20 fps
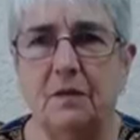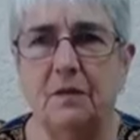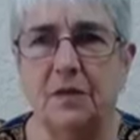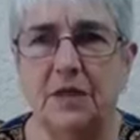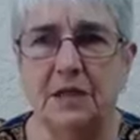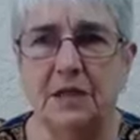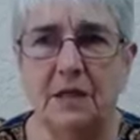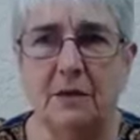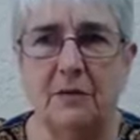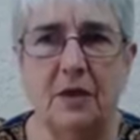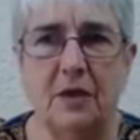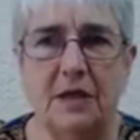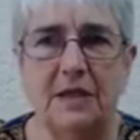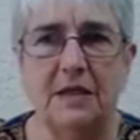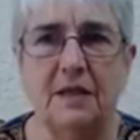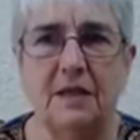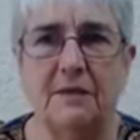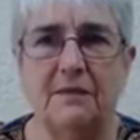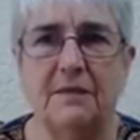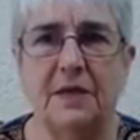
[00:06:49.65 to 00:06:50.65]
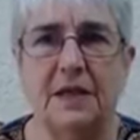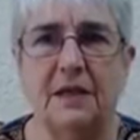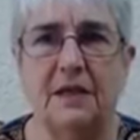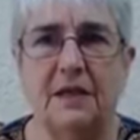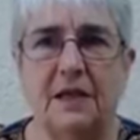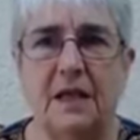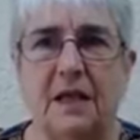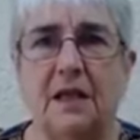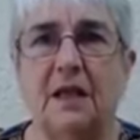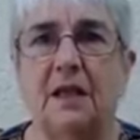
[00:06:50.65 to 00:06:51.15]
Summarize something
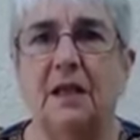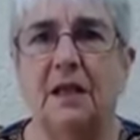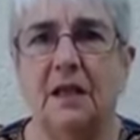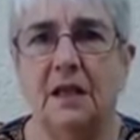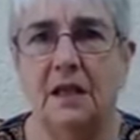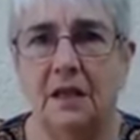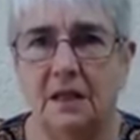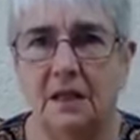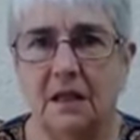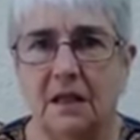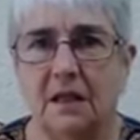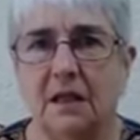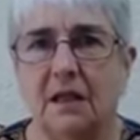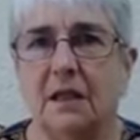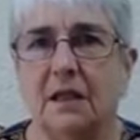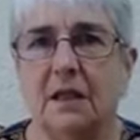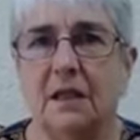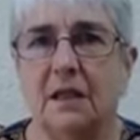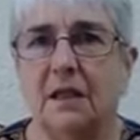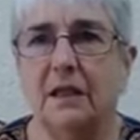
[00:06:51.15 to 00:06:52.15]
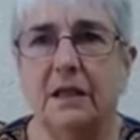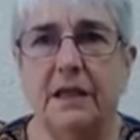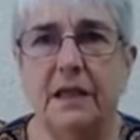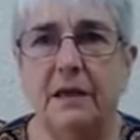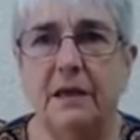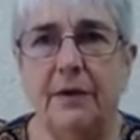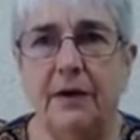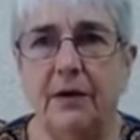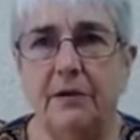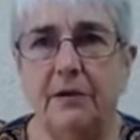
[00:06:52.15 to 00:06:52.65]
and then
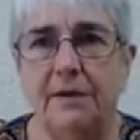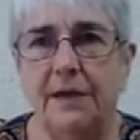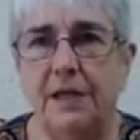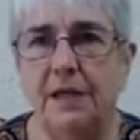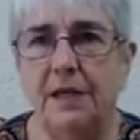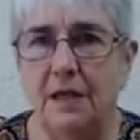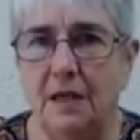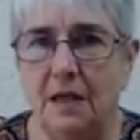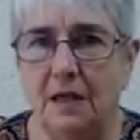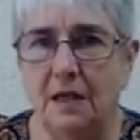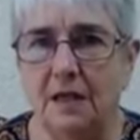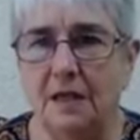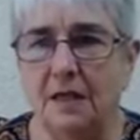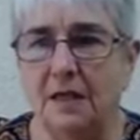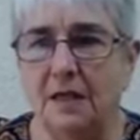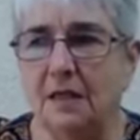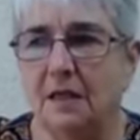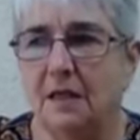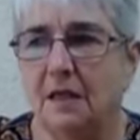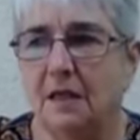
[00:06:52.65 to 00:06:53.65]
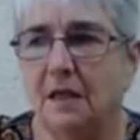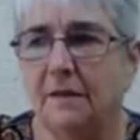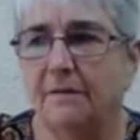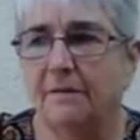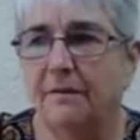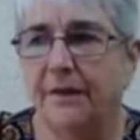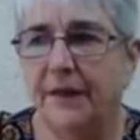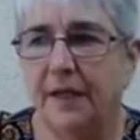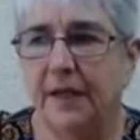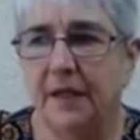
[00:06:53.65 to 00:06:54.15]
leap over years
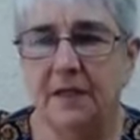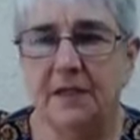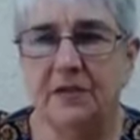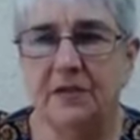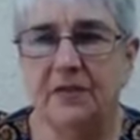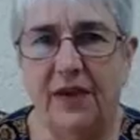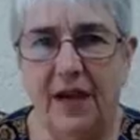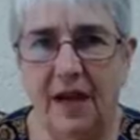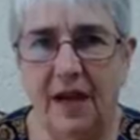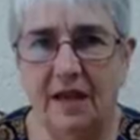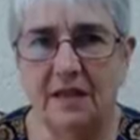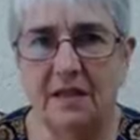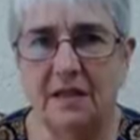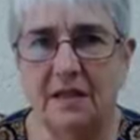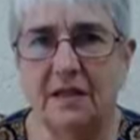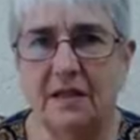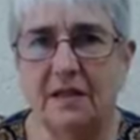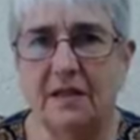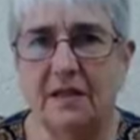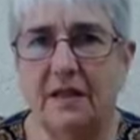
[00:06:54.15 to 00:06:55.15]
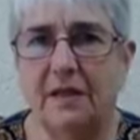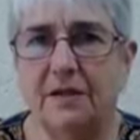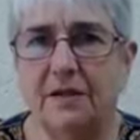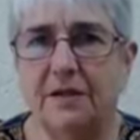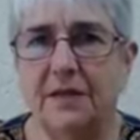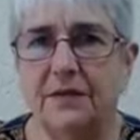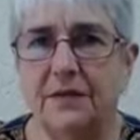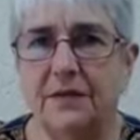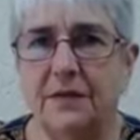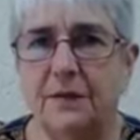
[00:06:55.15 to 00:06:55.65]
is fast
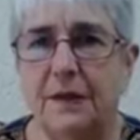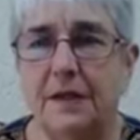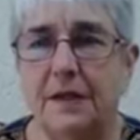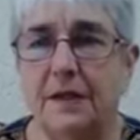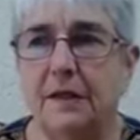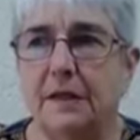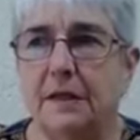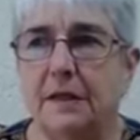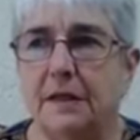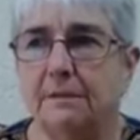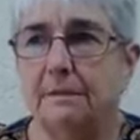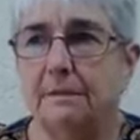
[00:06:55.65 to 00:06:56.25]
narrative speed.